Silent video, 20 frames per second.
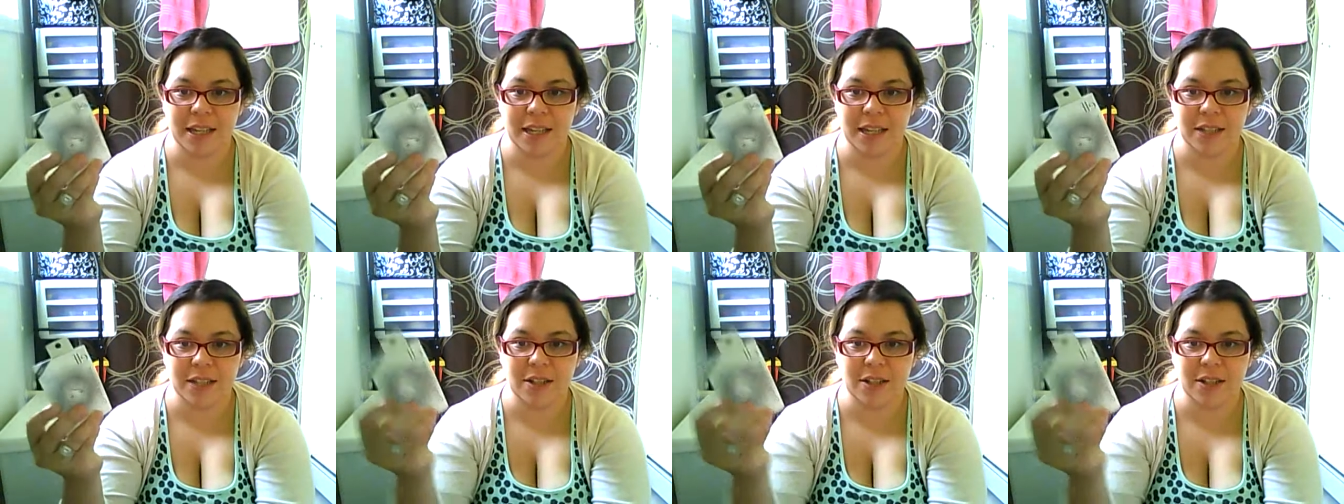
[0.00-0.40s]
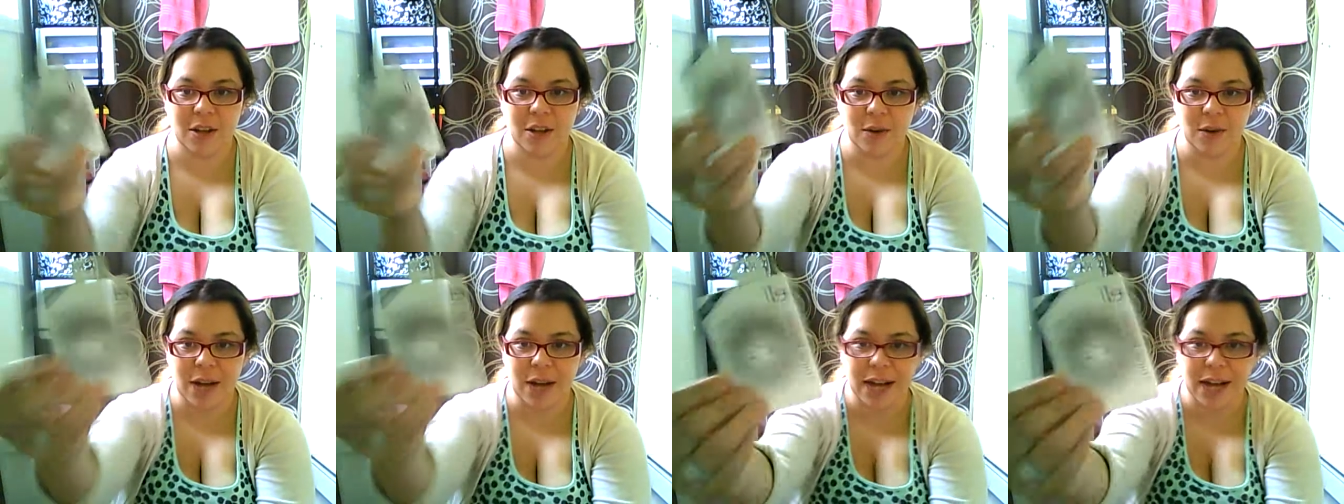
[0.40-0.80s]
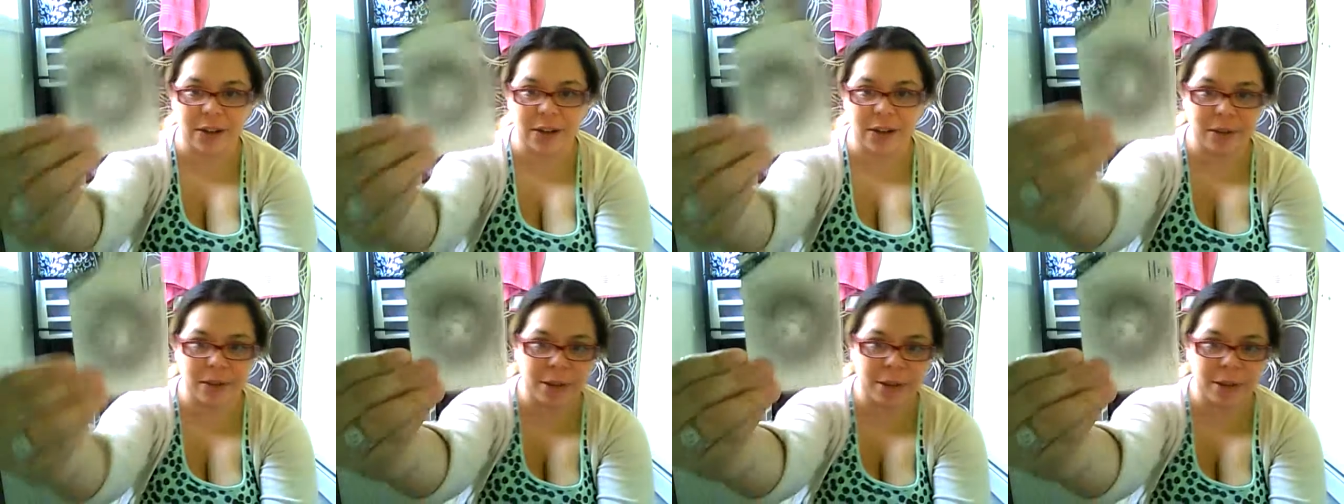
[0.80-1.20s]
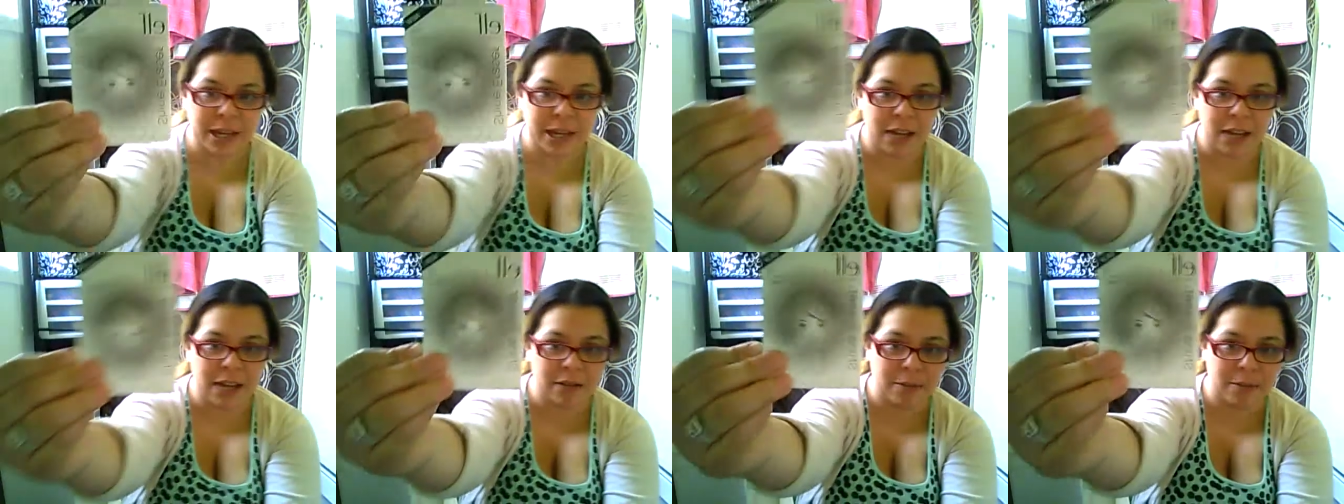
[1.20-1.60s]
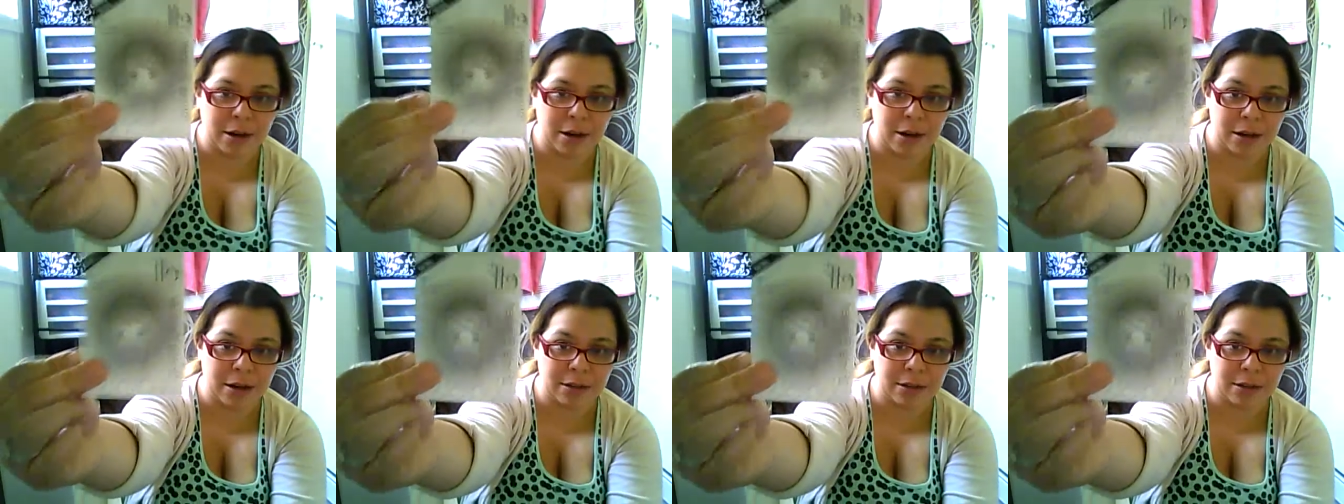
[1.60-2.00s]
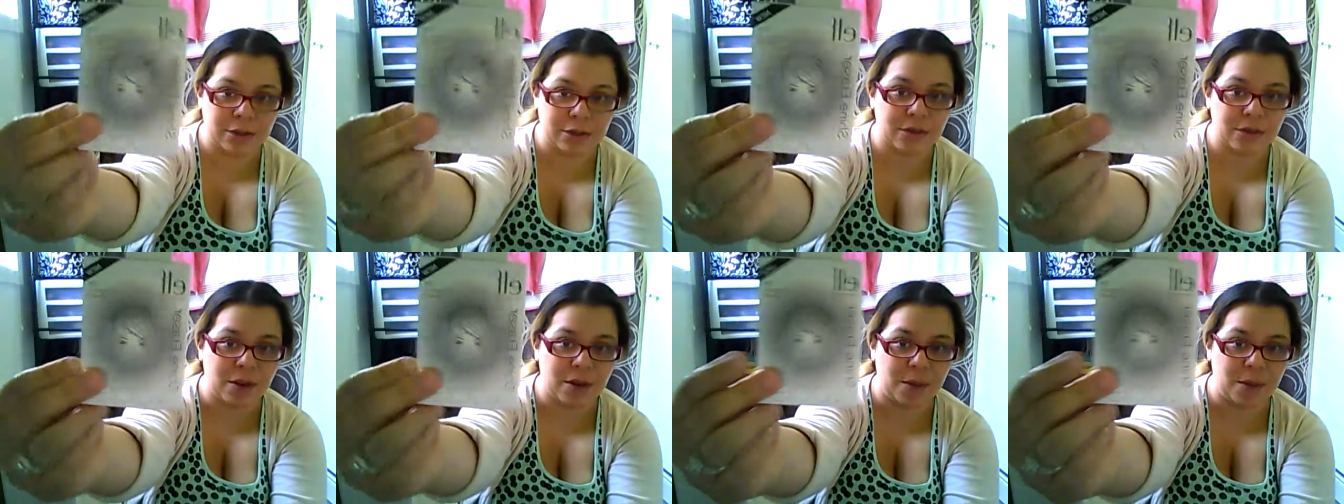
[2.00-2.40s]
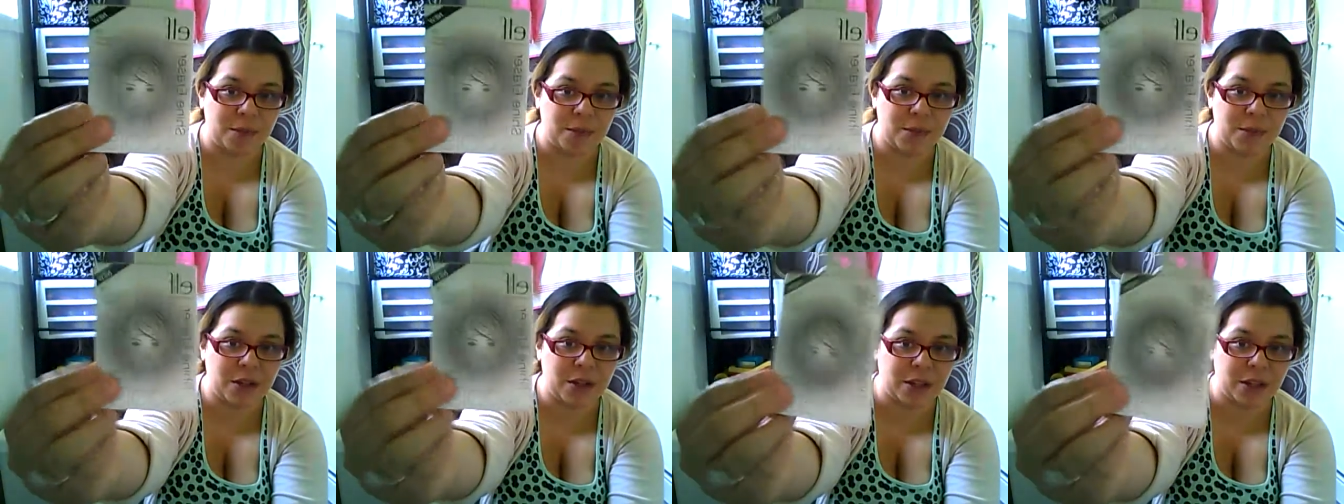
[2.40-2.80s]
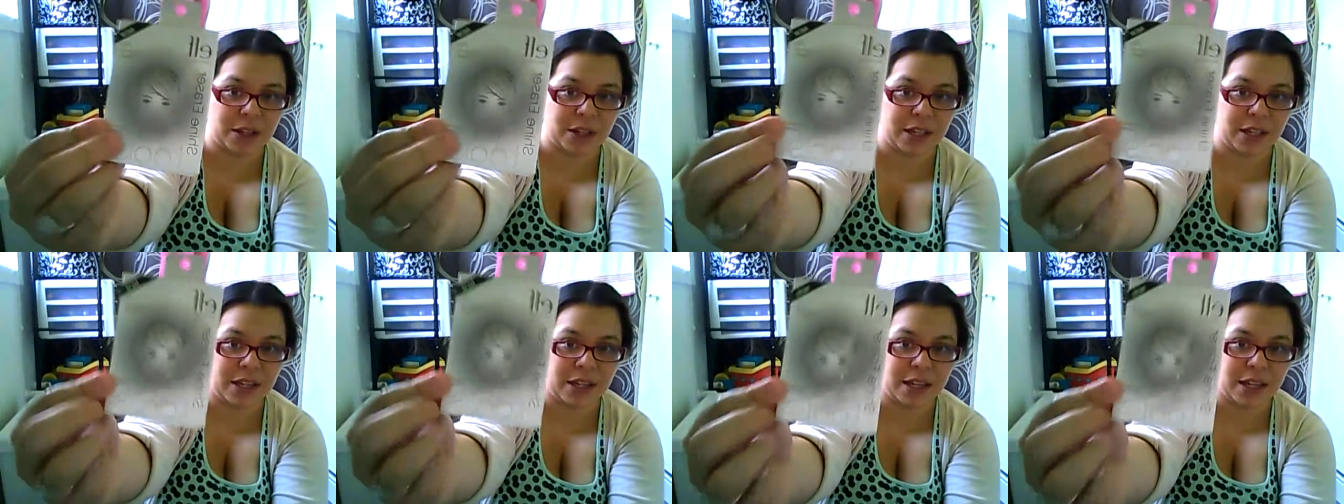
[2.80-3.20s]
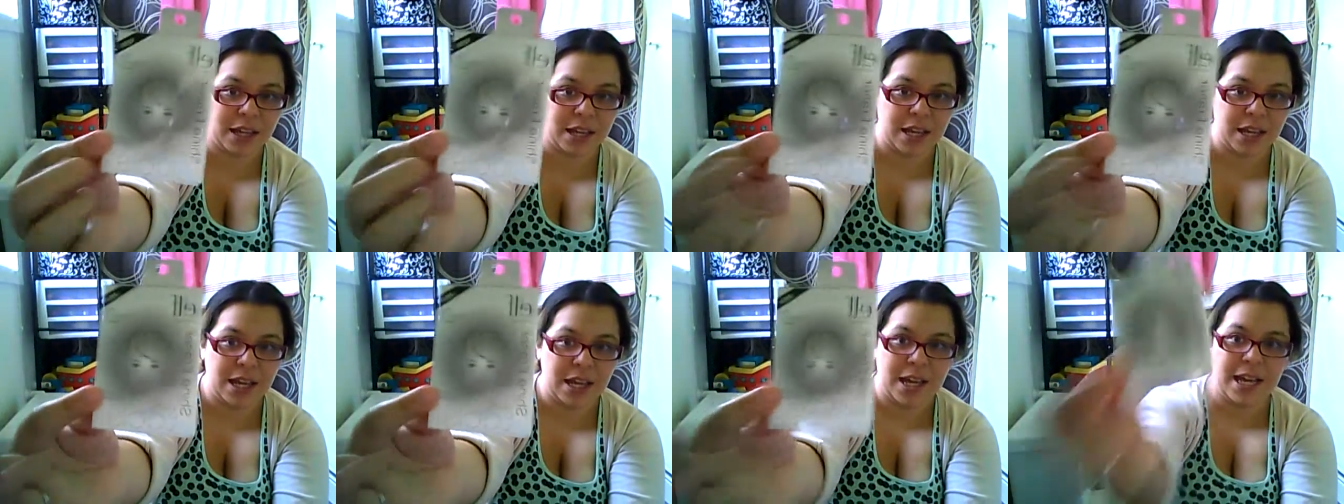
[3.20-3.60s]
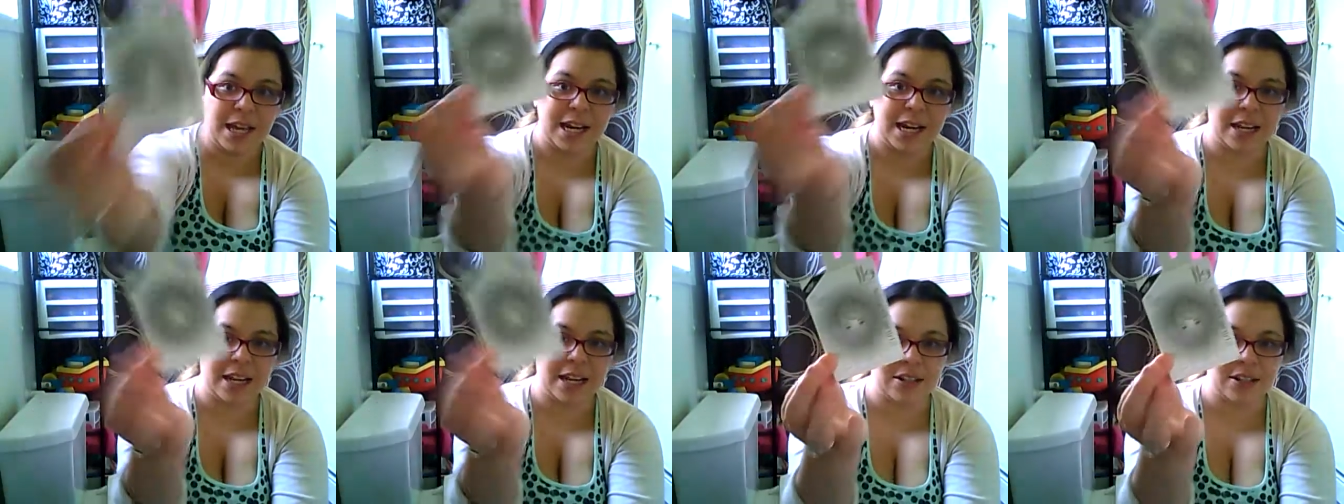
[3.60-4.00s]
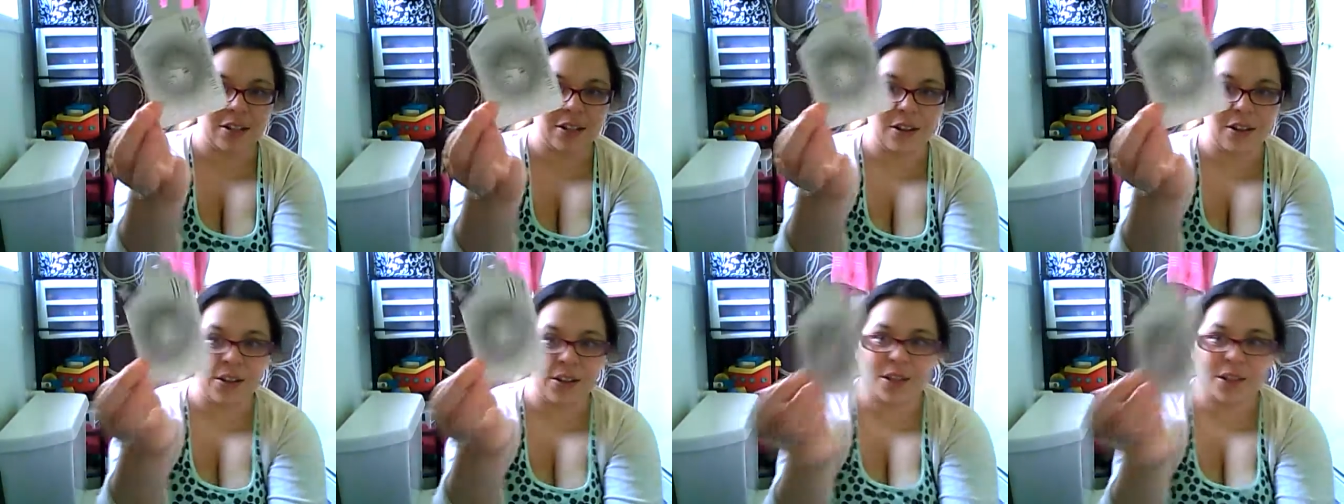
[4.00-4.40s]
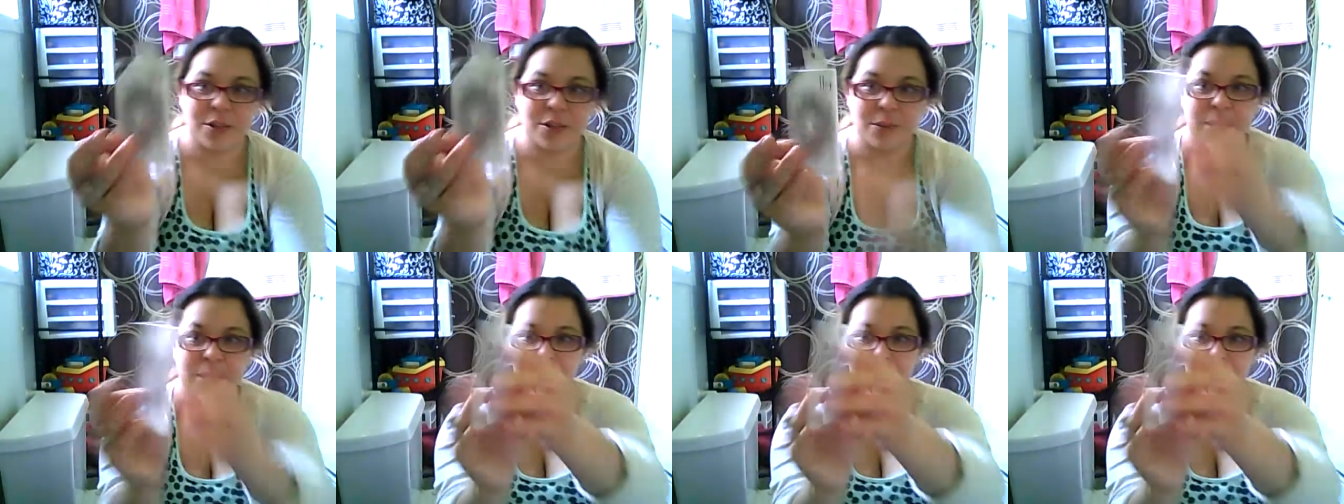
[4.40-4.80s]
So I only buy e.l.f. products from Target, and I saw these one